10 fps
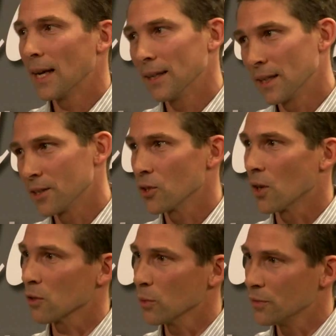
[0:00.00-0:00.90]
and then
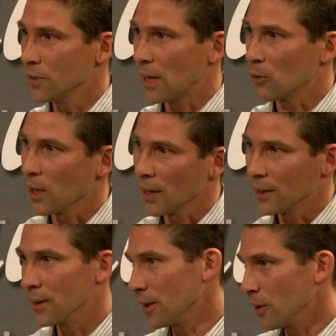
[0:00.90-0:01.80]
start with the
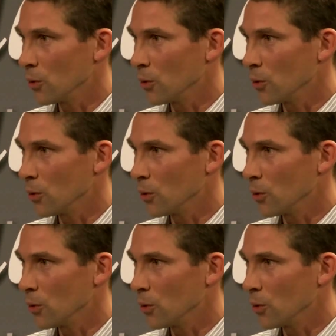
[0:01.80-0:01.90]
outline and